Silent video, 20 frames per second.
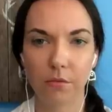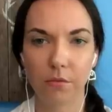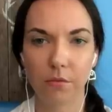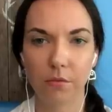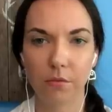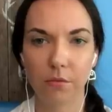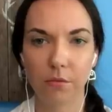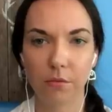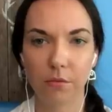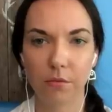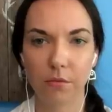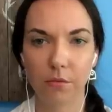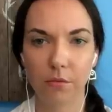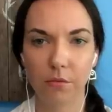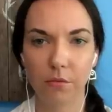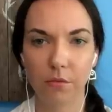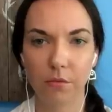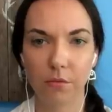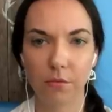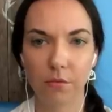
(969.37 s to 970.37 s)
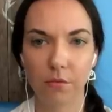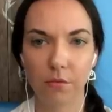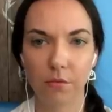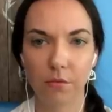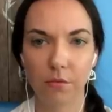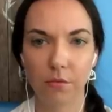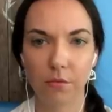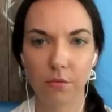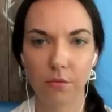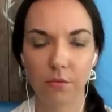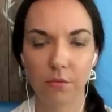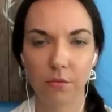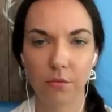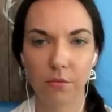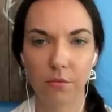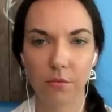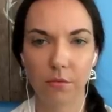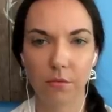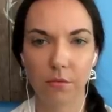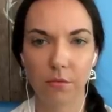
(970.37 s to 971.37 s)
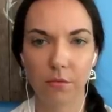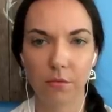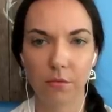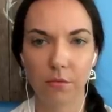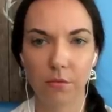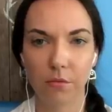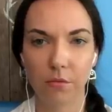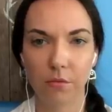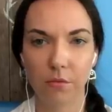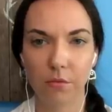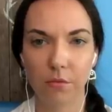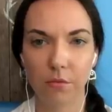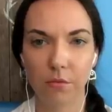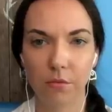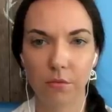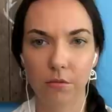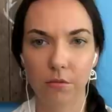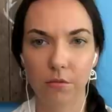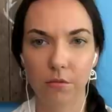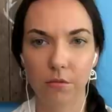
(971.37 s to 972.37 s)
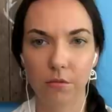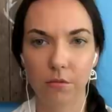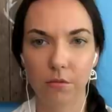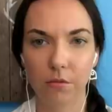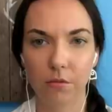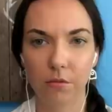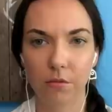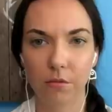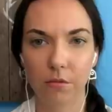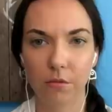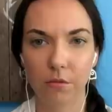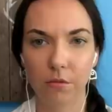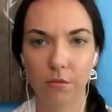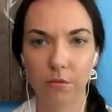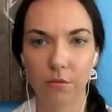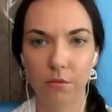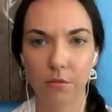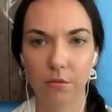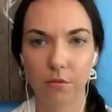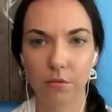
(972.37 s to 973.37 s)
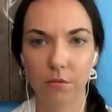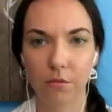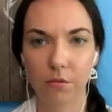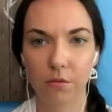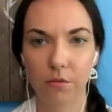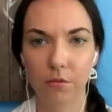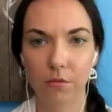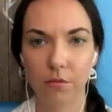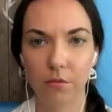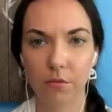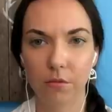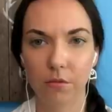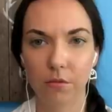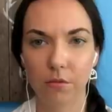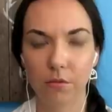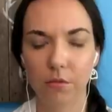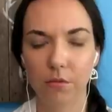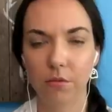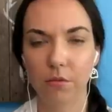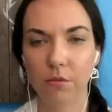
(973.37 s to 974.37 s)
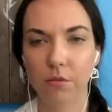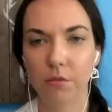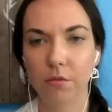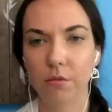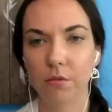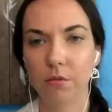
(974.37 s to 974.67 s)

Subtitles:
(not speaking)